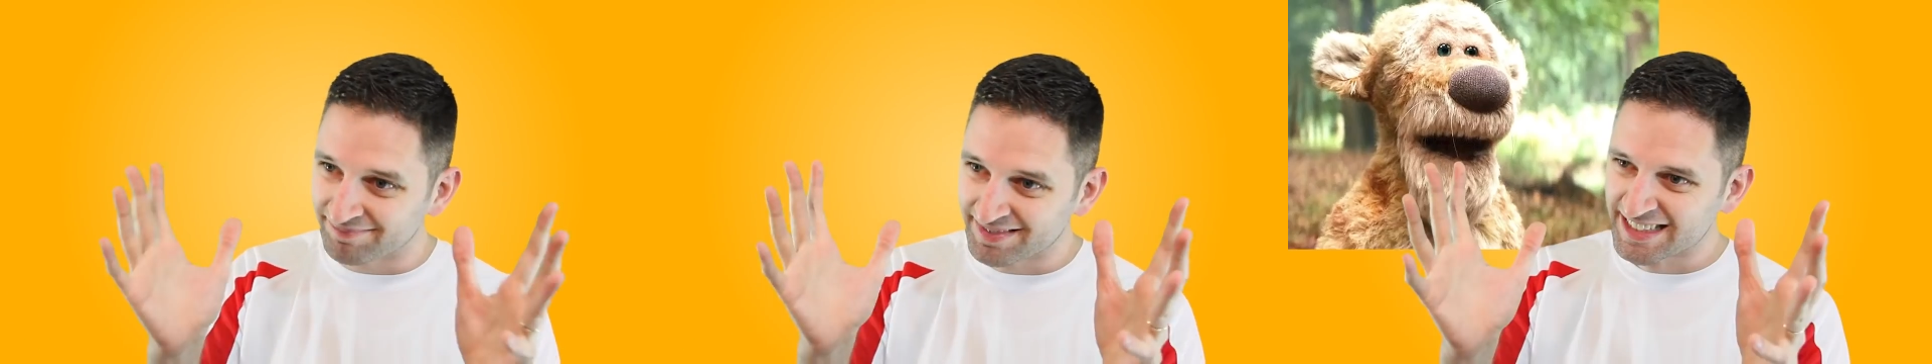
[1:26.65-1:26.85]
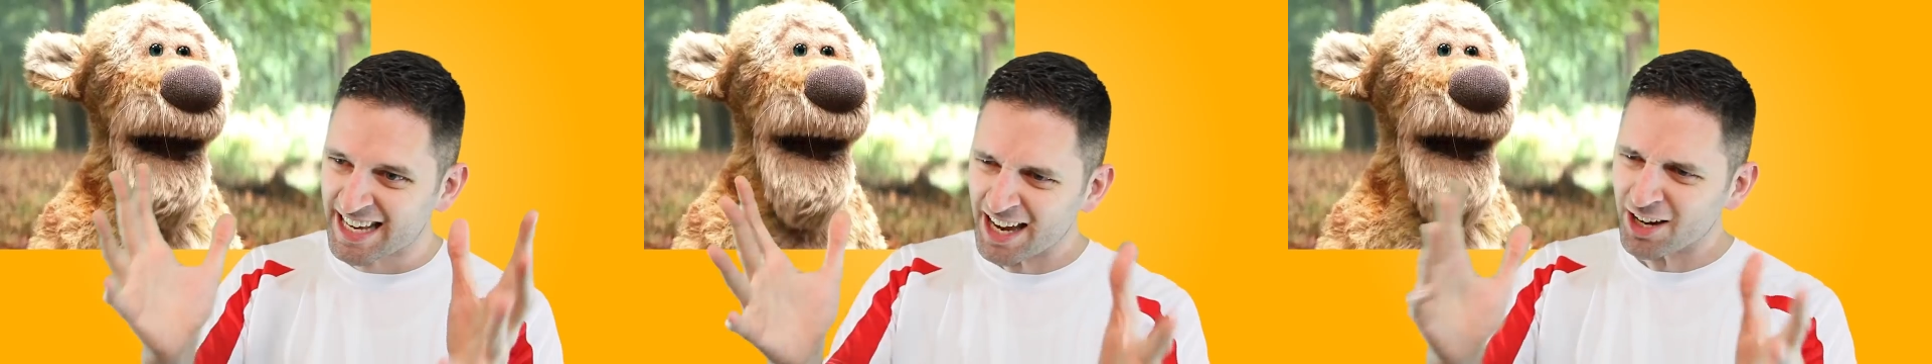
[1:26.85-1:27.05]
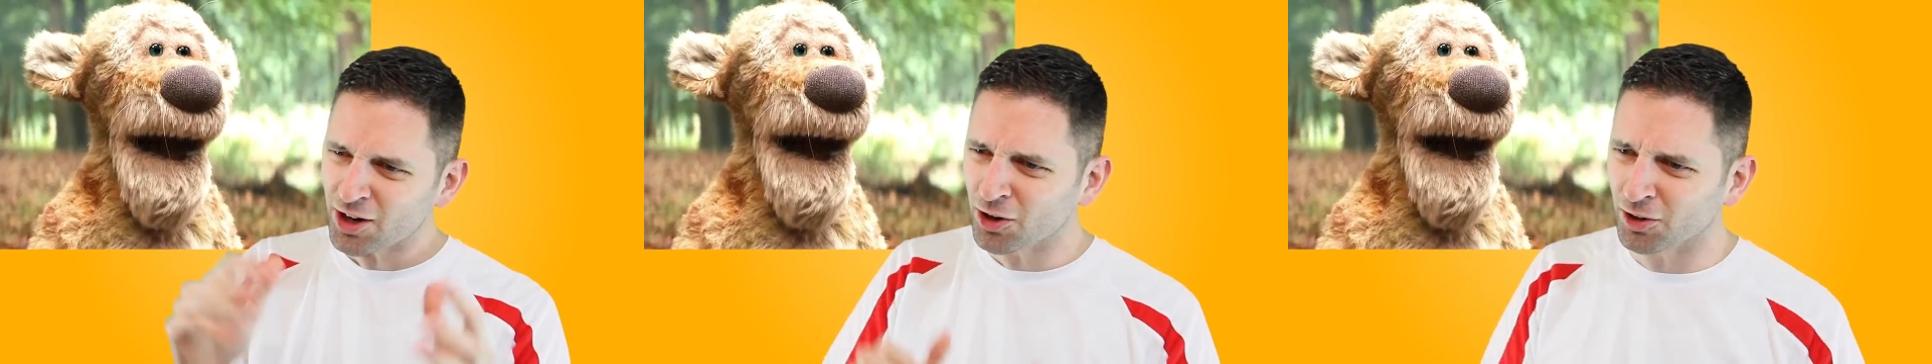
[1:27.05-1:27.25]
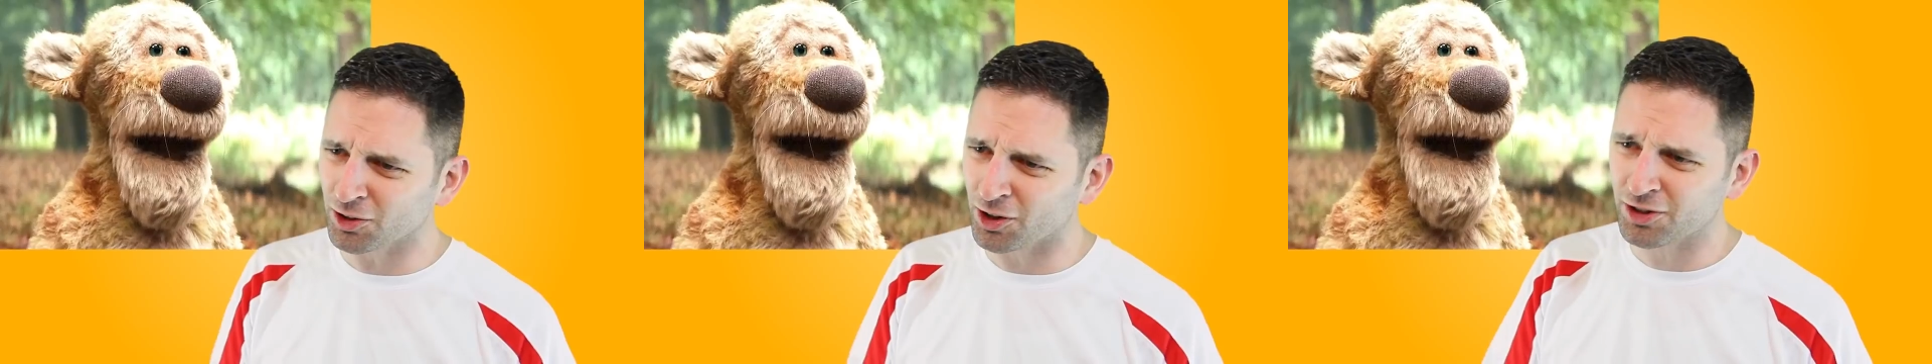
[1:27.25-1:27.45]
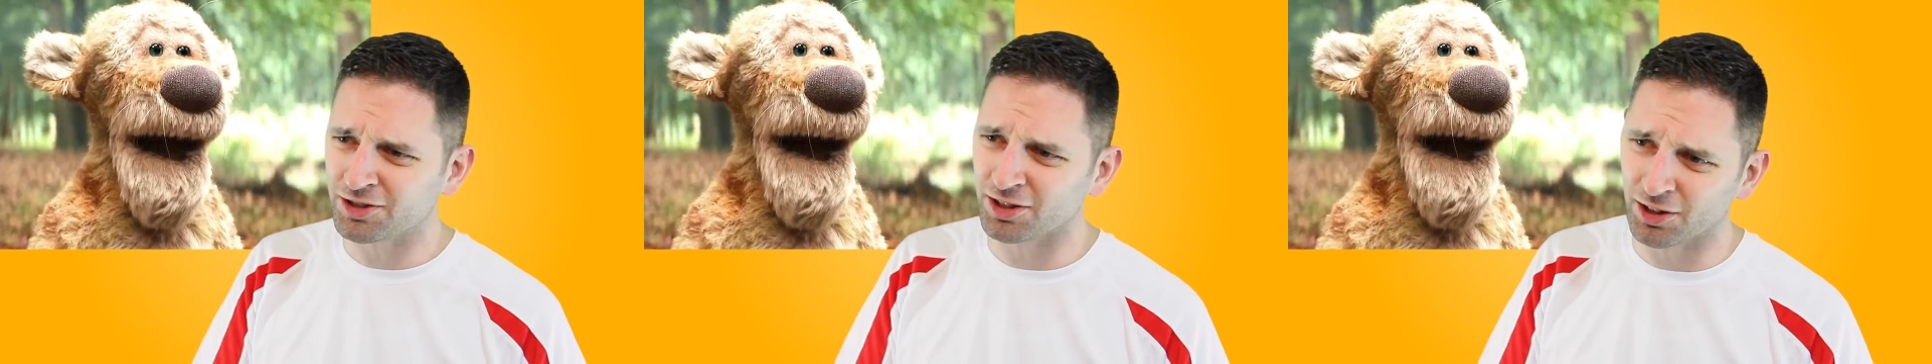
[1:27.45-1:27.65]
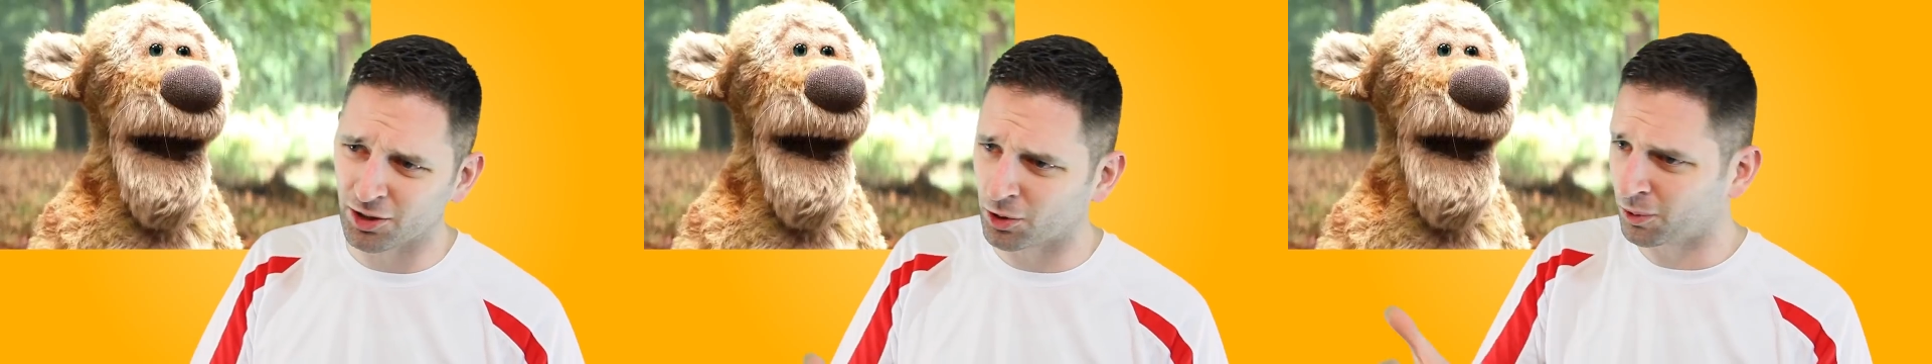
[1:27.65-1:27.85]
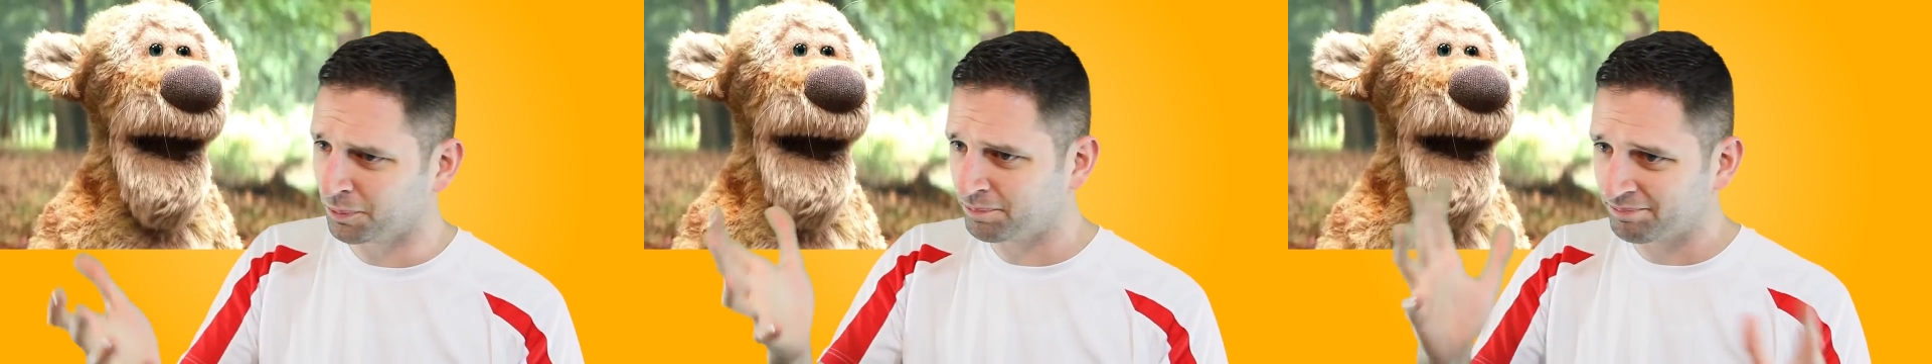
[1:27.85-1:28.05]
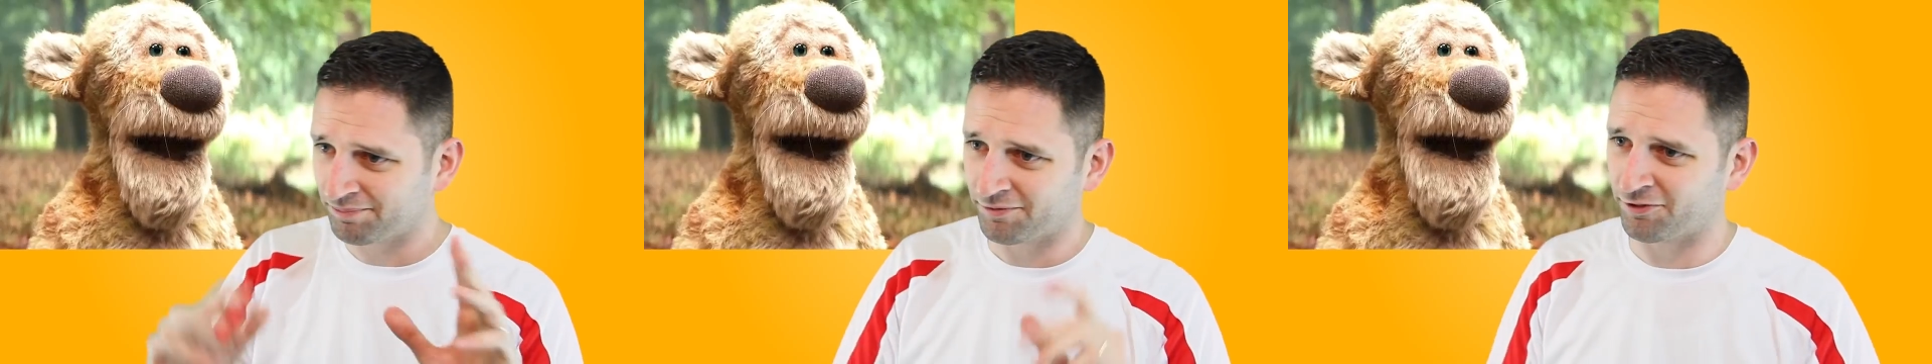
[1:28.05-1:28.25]
Tigger looked a little
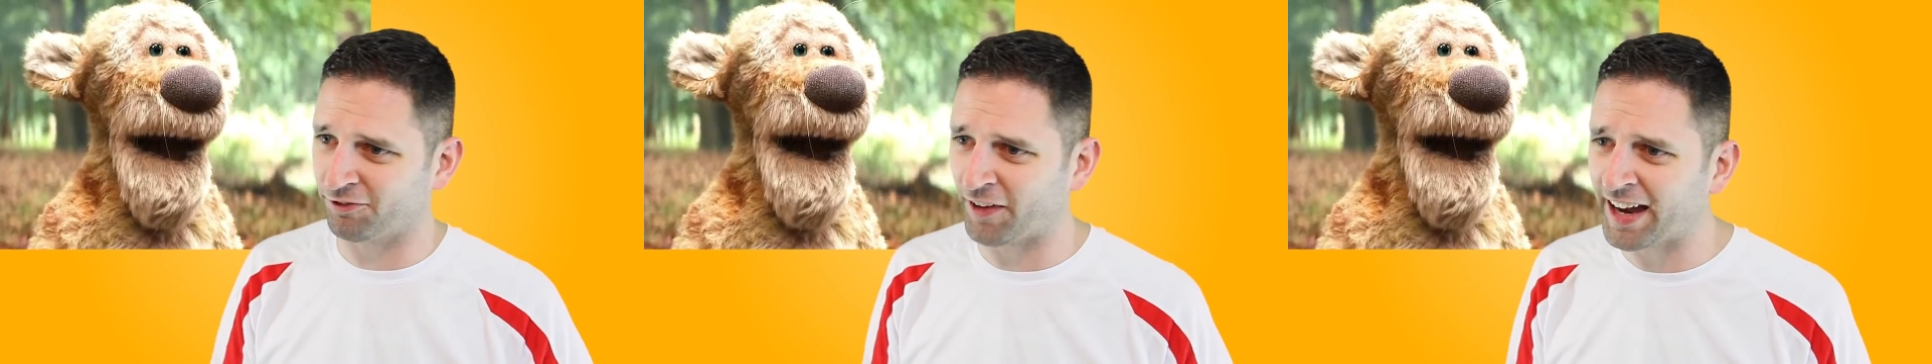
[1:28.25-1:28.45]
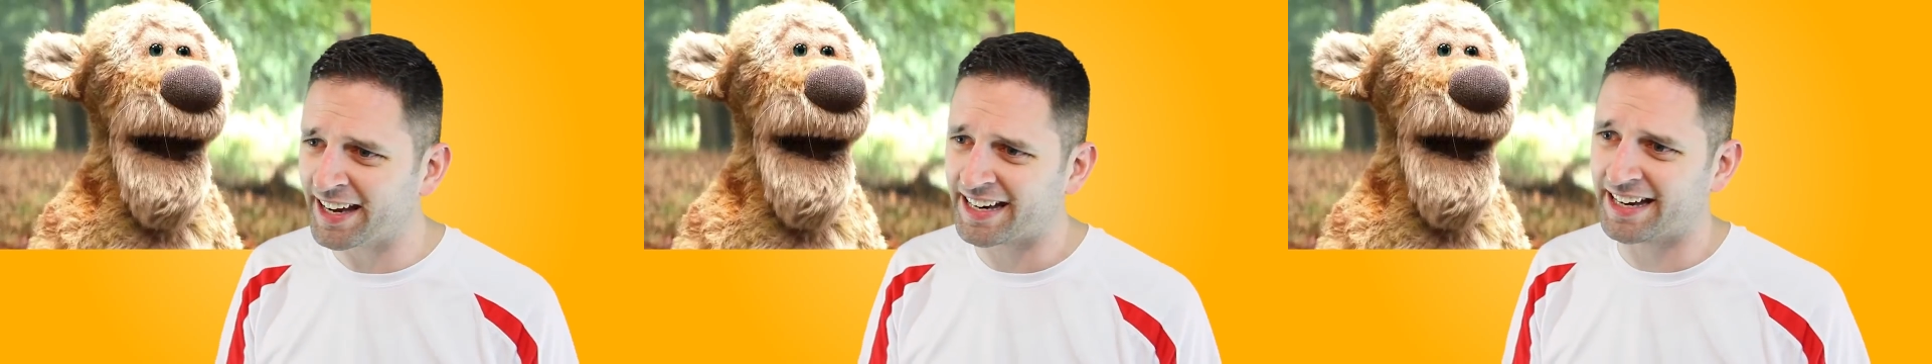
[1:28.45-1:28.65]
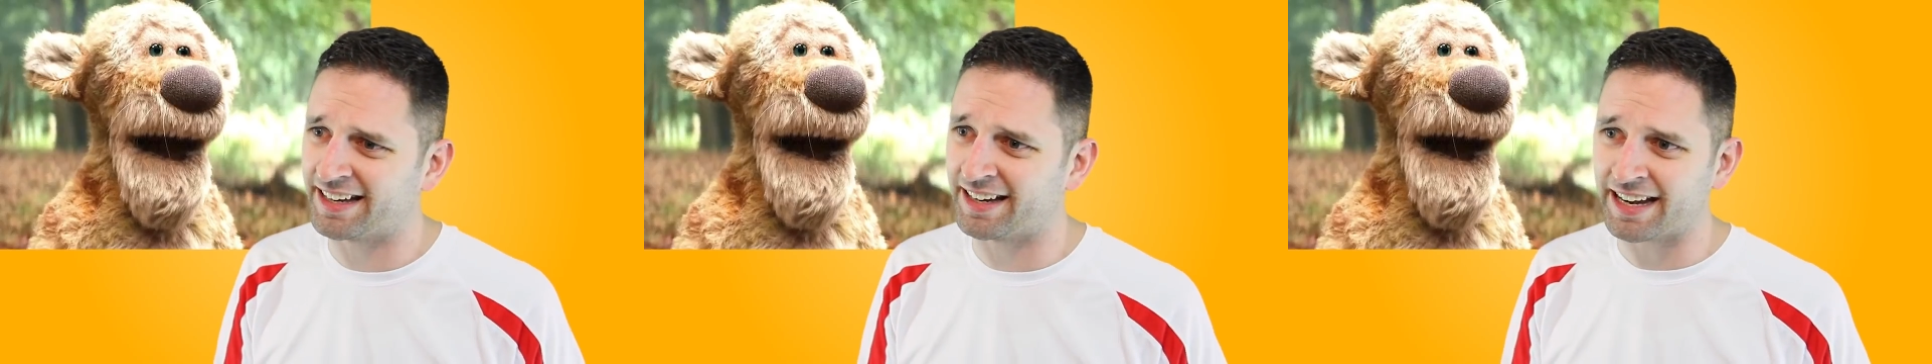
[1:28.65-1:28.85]
faded.